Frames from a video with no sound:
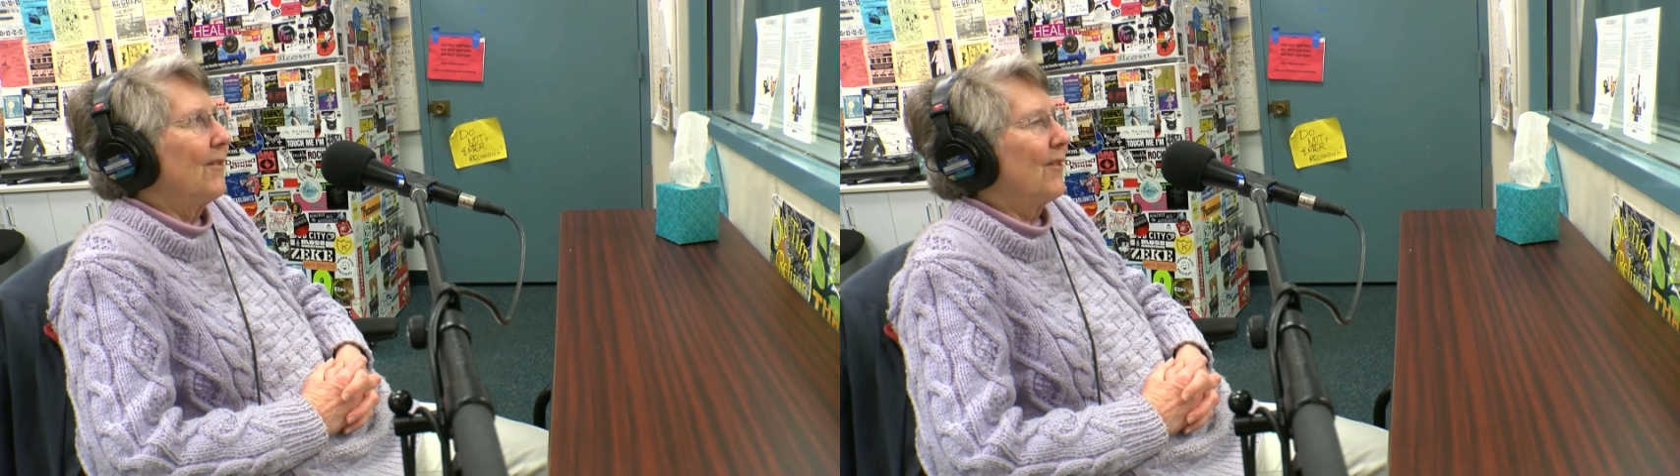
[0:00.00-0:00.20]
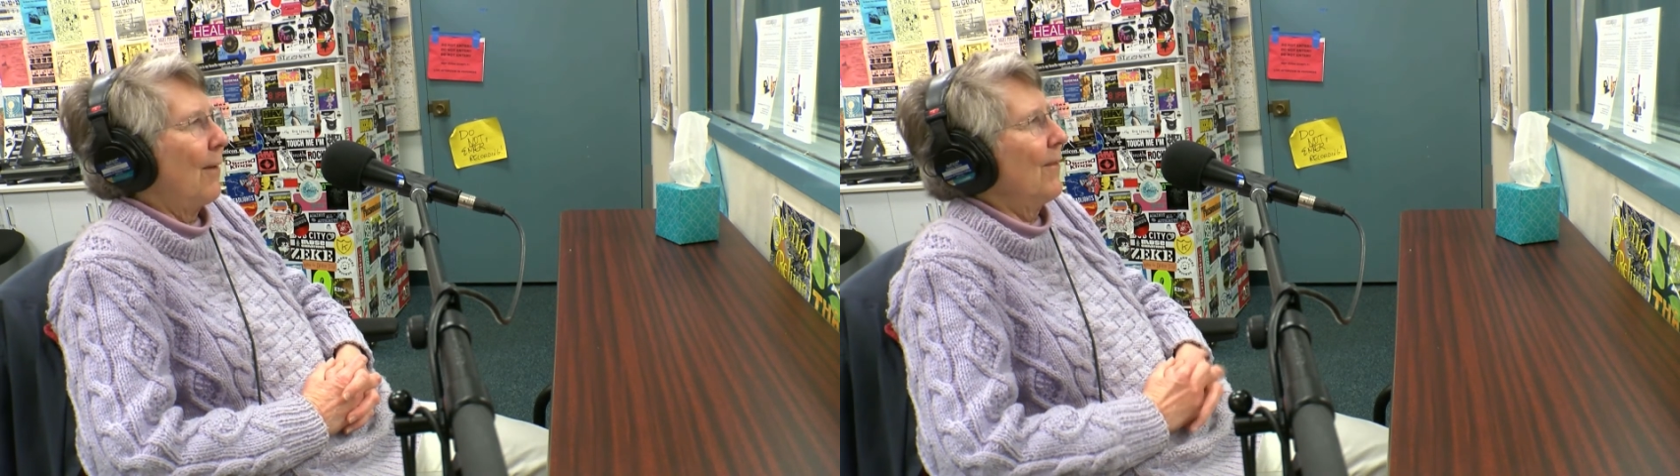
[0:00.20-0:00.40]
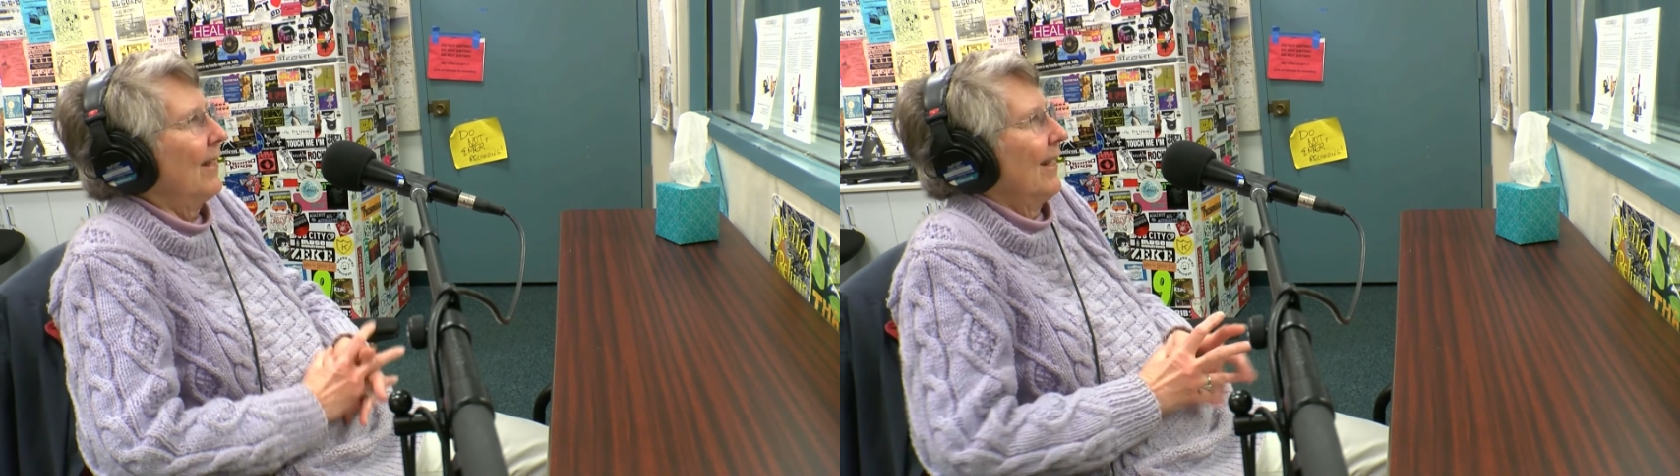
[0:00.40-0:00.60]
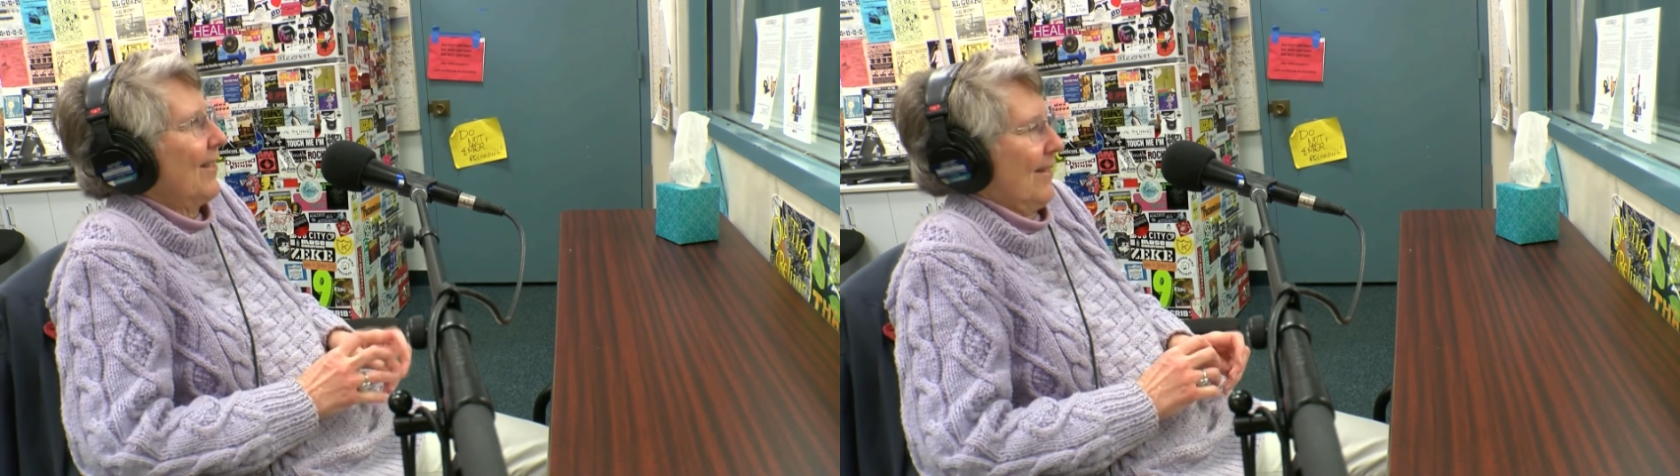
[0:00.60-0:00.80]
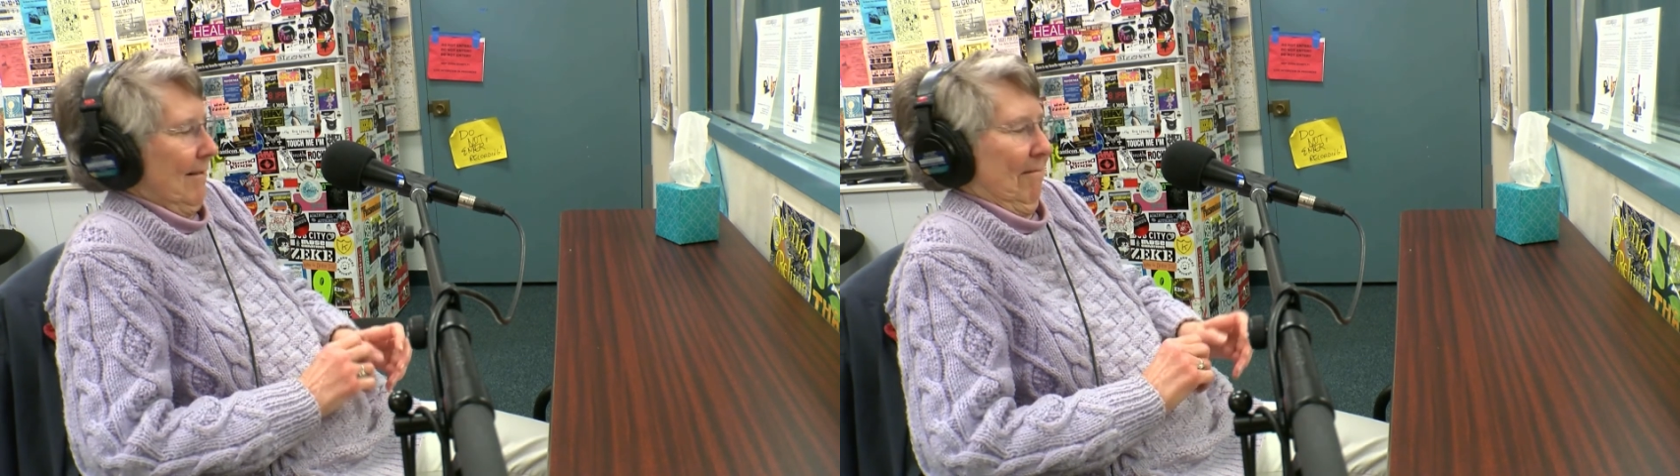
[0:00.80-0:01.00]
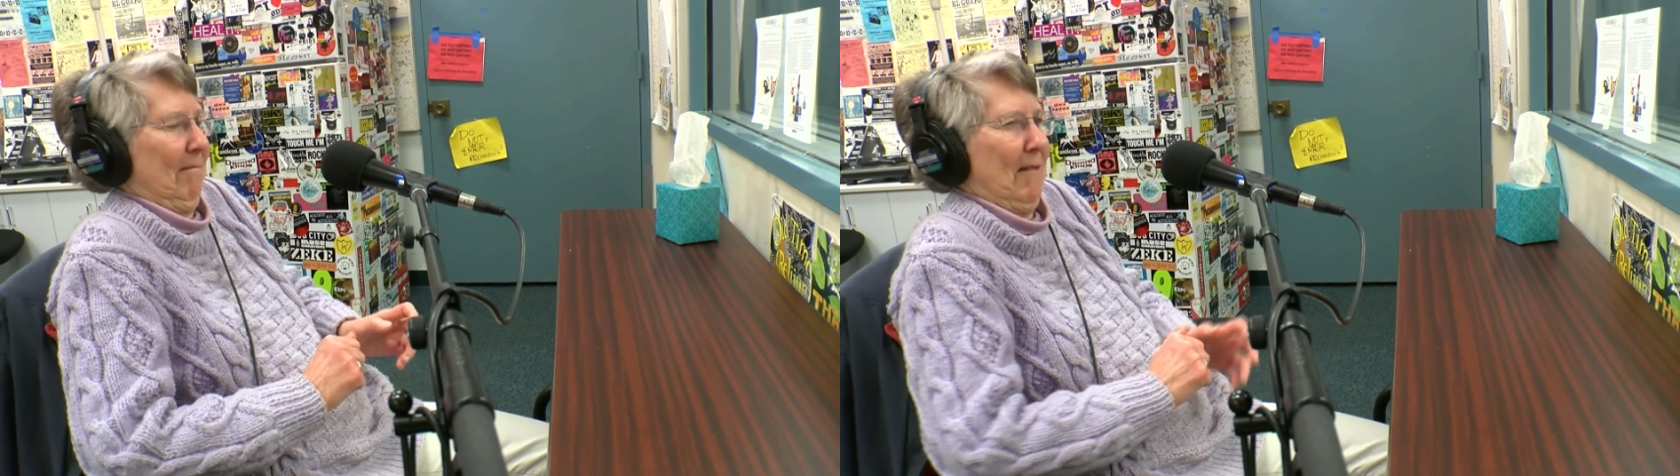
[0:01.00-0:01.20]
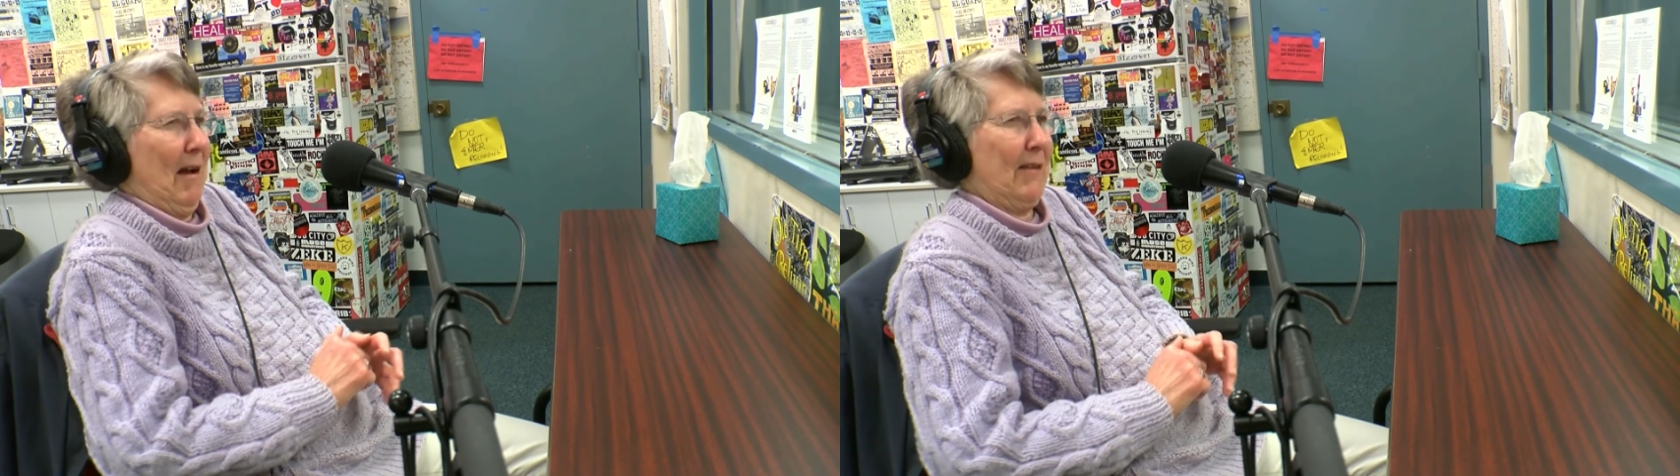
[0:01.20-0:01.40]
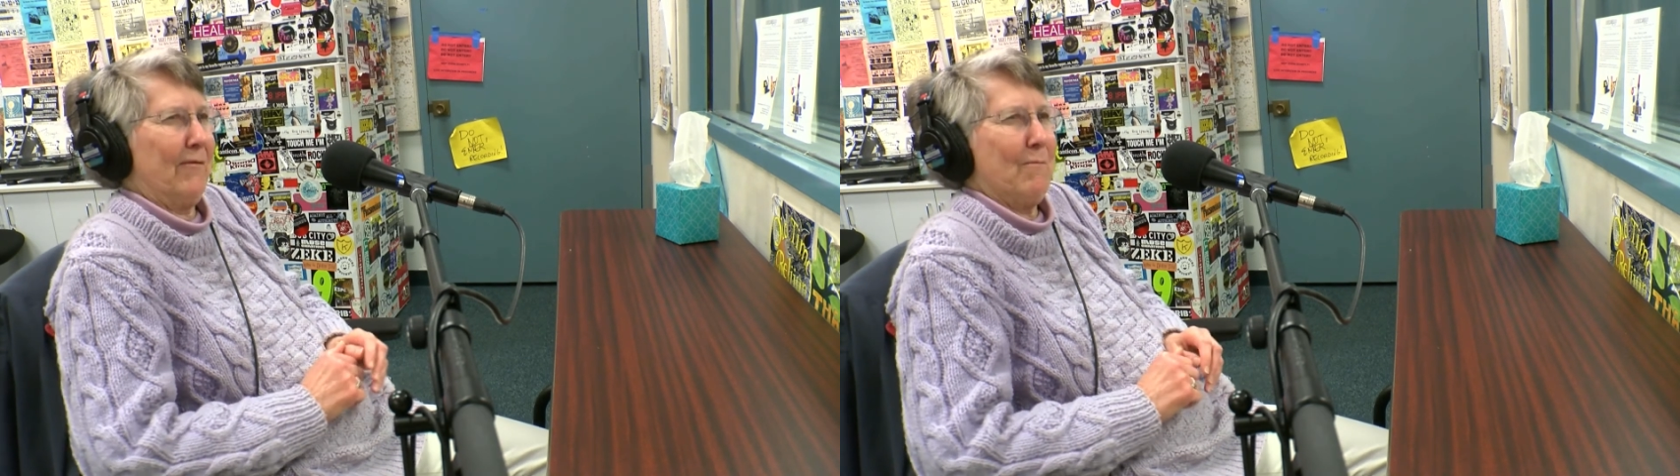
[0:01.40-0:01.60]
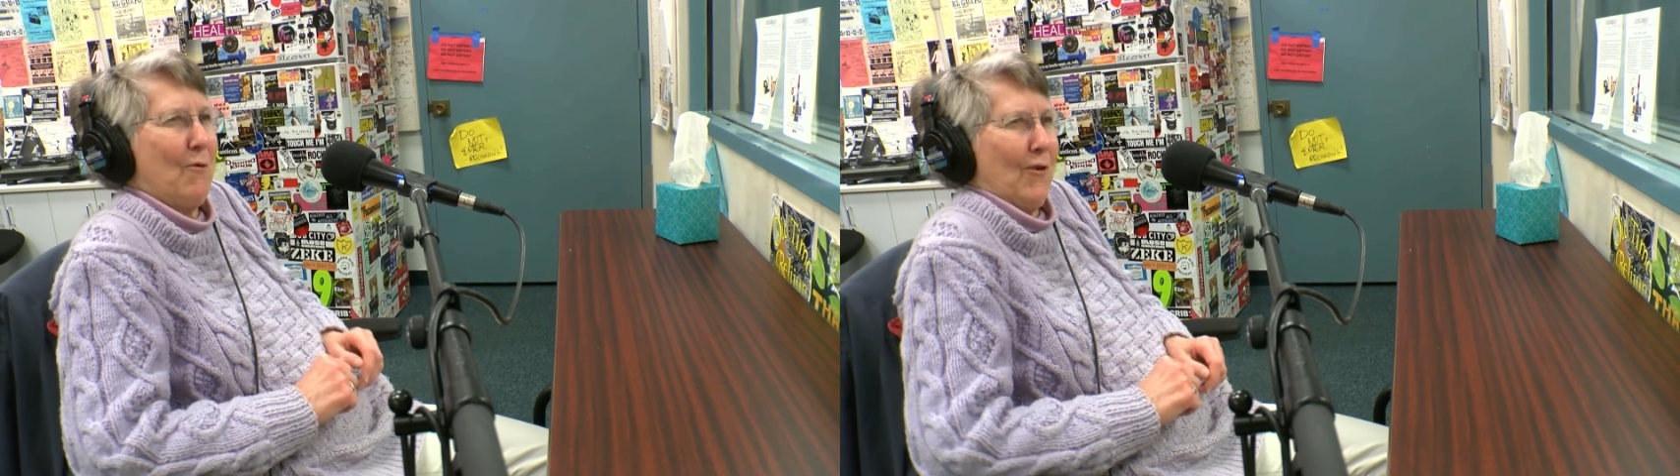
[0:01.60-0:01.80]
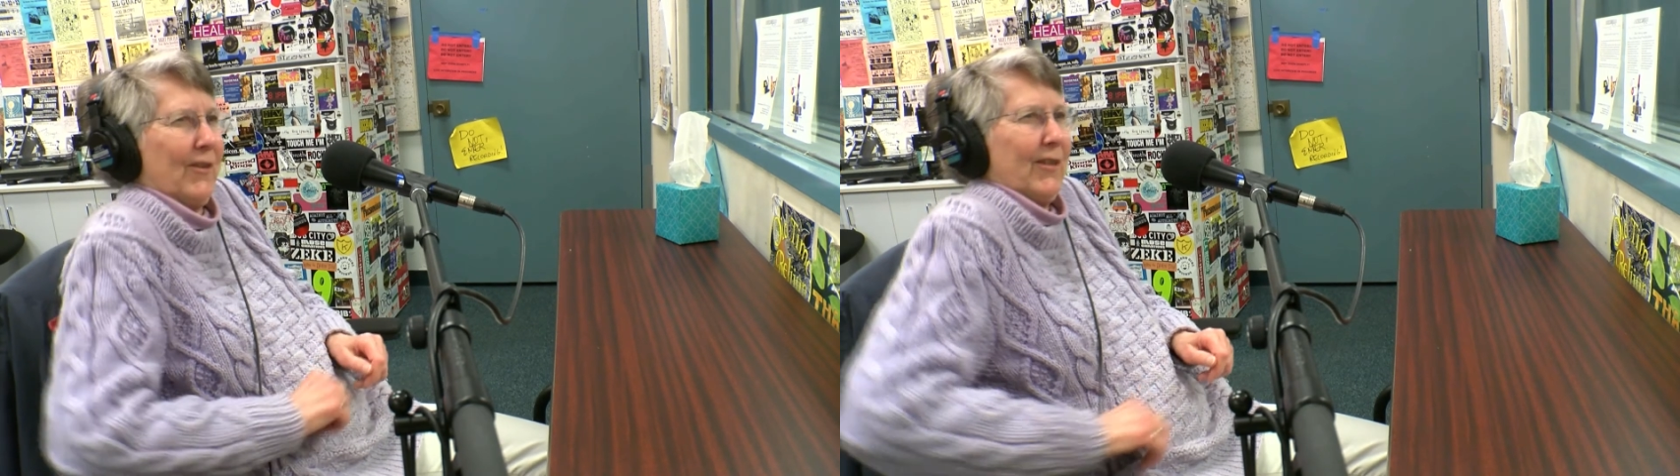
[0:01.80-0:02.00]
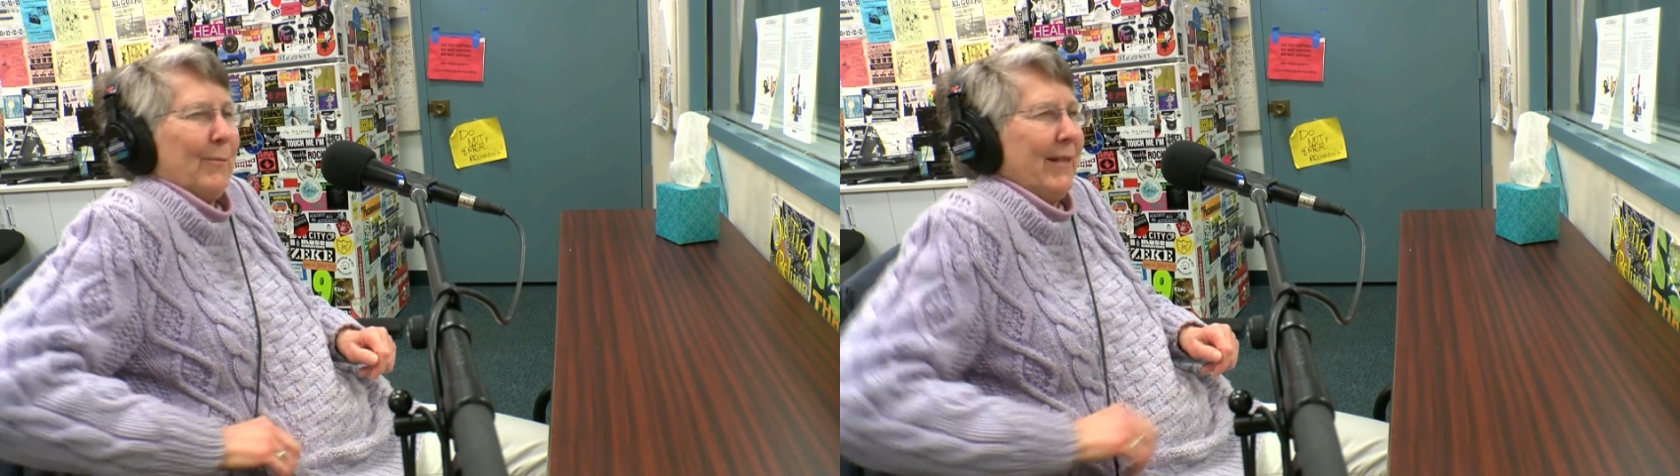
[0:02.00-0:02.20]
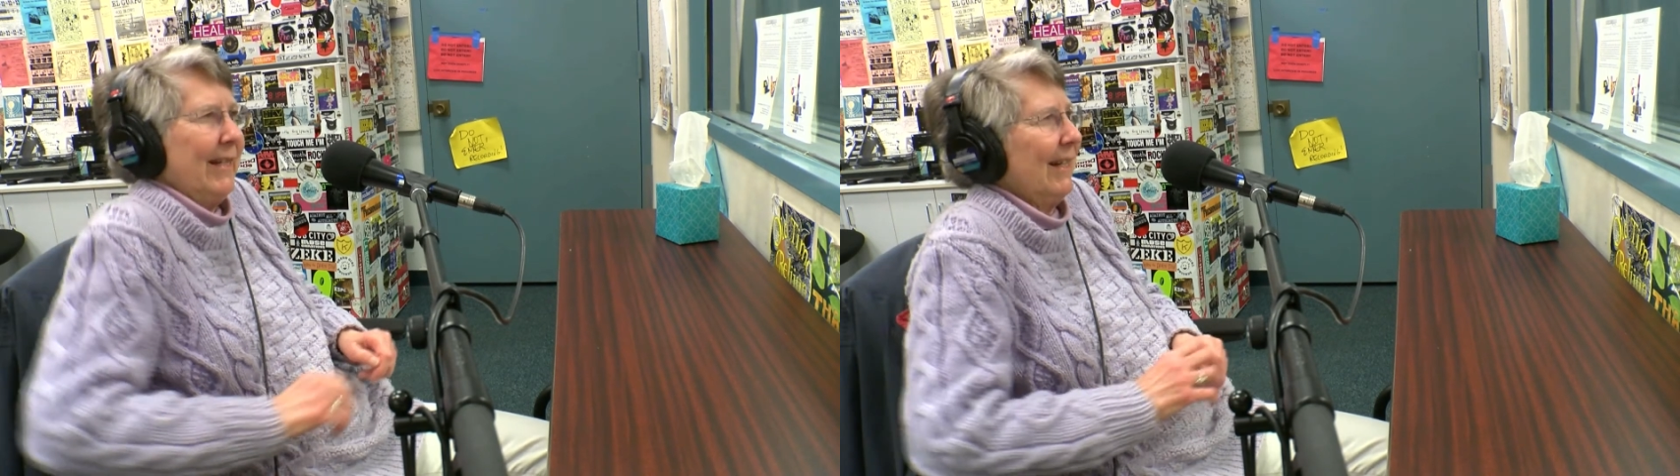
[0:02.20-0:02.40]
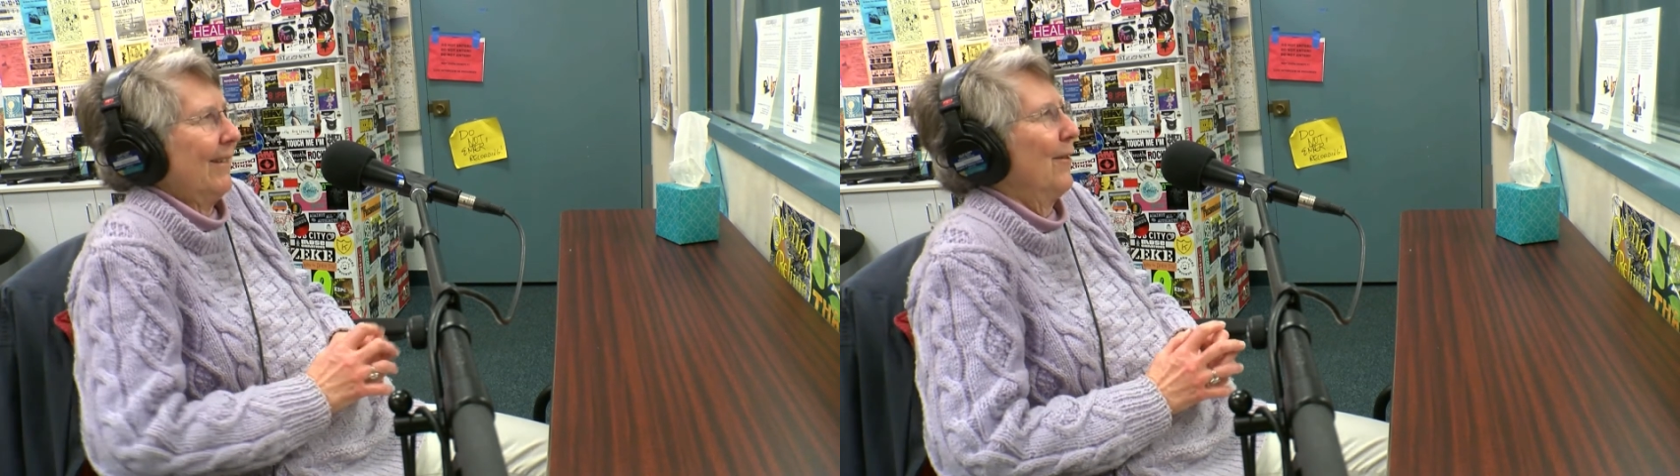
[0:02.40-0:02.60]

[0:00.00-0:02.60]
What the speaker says: Something that's kind of important to me.